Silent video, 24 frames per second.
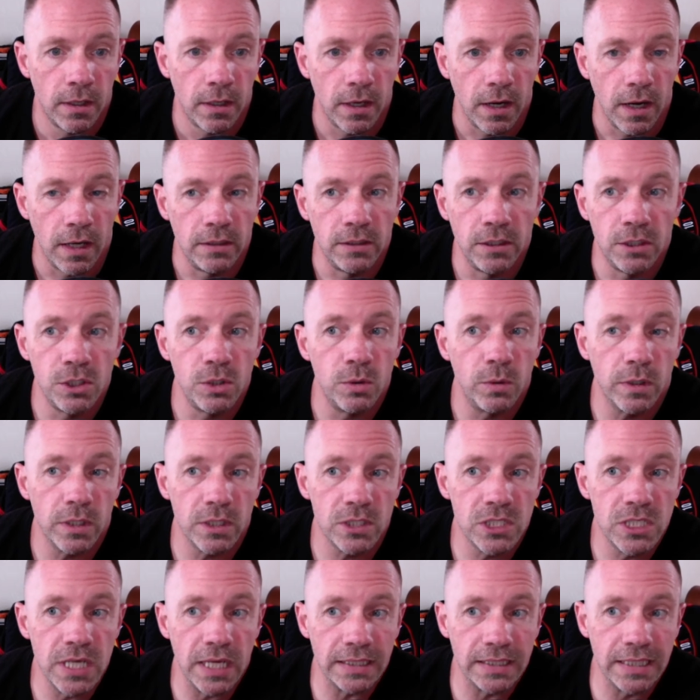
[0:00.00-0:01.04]
And then you want to
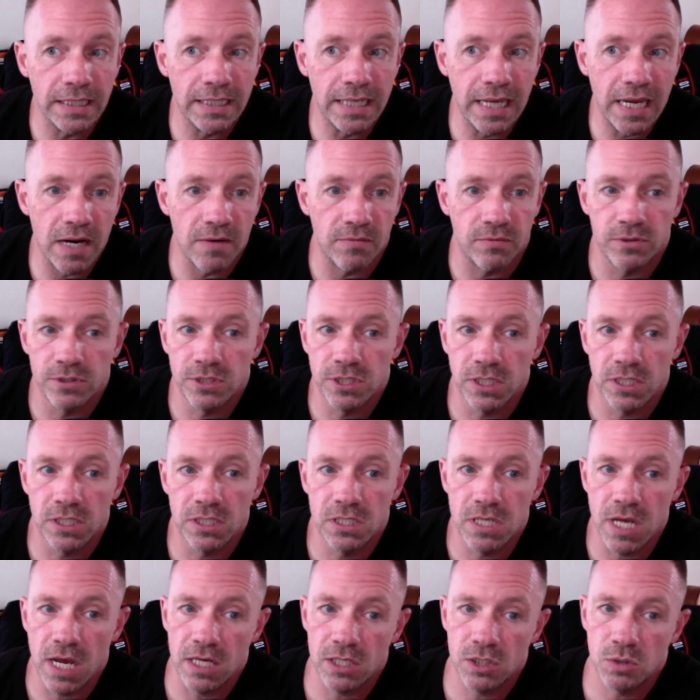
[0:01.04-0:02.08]
set the day up for
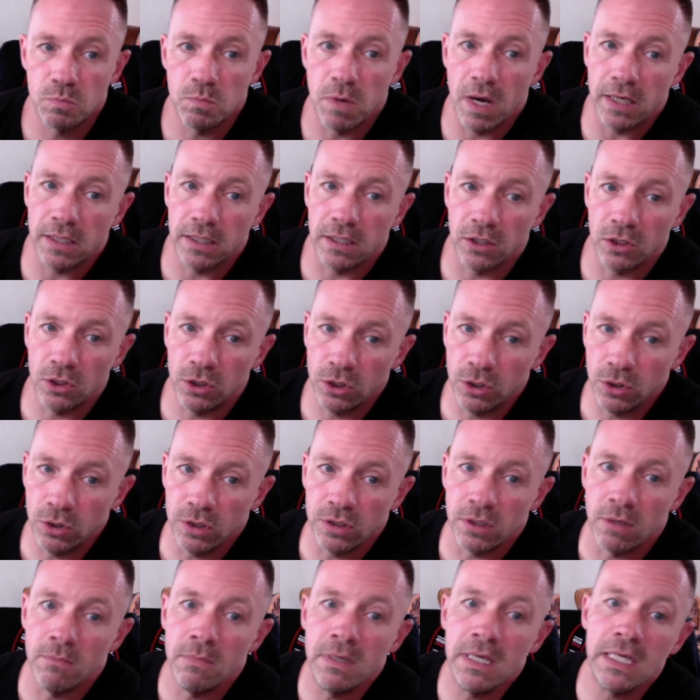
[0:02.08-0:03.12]
success by concluding
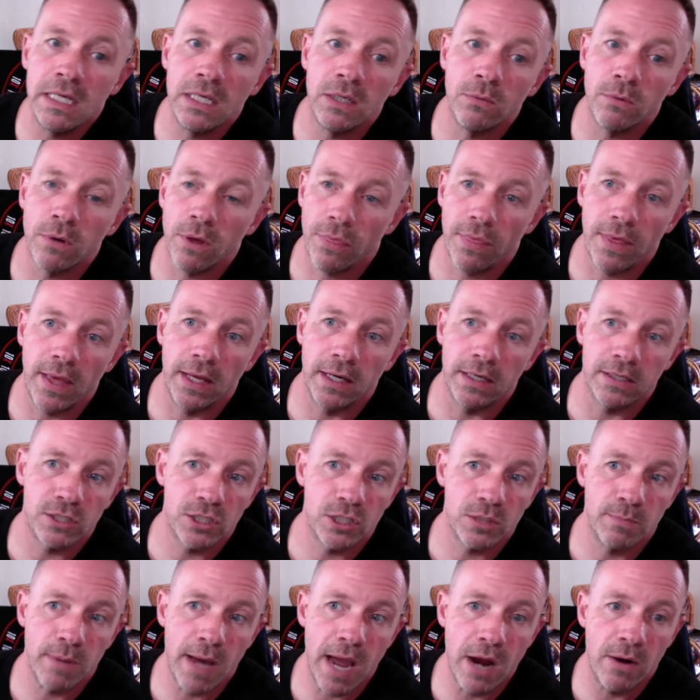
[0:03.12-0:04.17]
the meeting with an
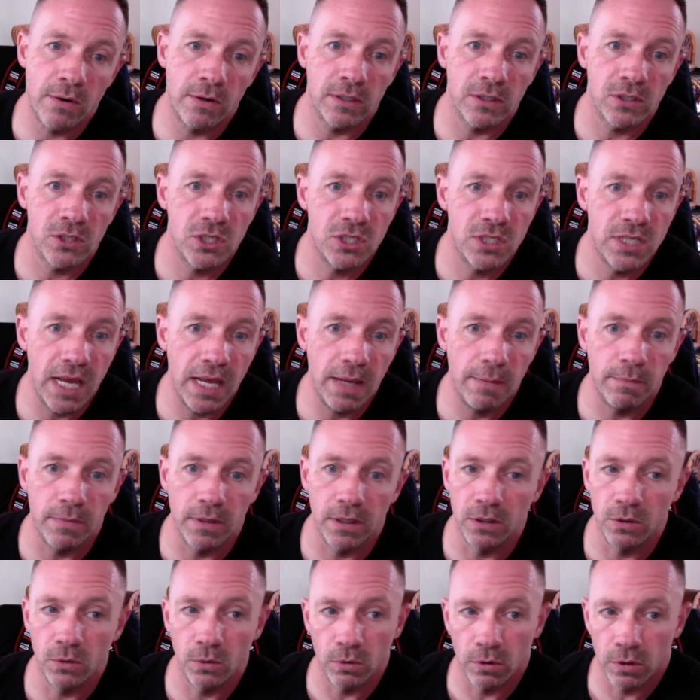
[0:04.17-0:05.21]
inspiring
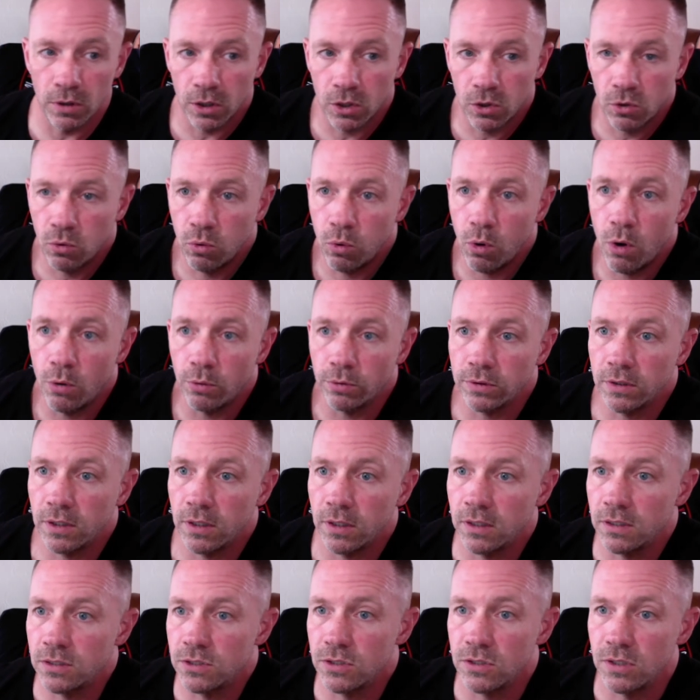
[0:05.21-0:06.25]
statement or a quote that
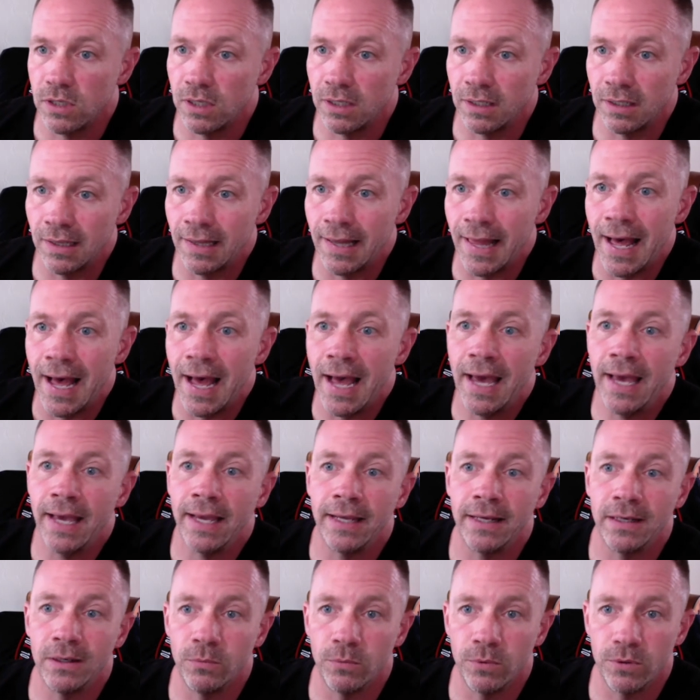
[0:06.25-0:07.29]
is in
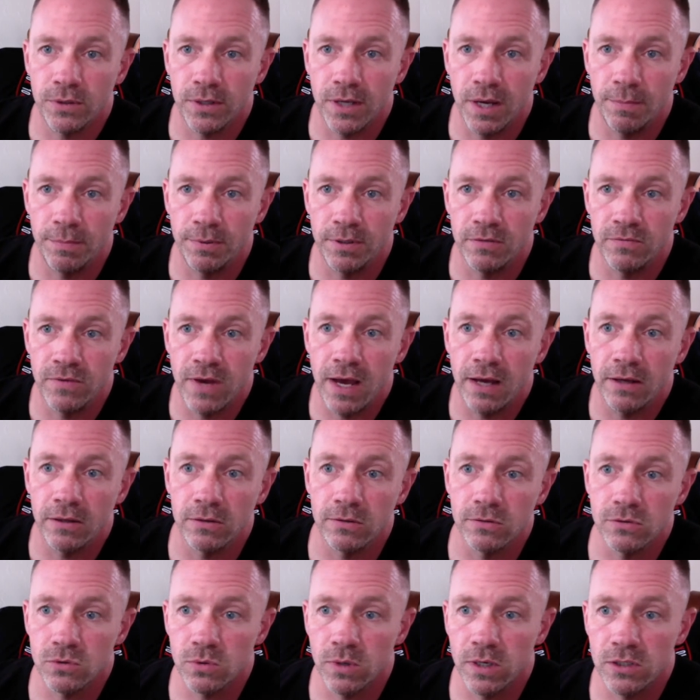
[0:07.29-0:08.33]
line with company
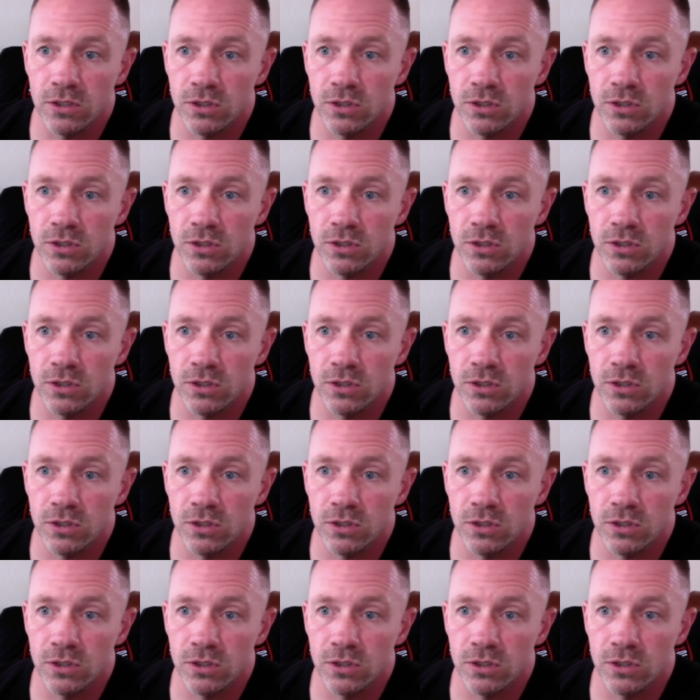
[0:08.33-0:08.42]
values, right?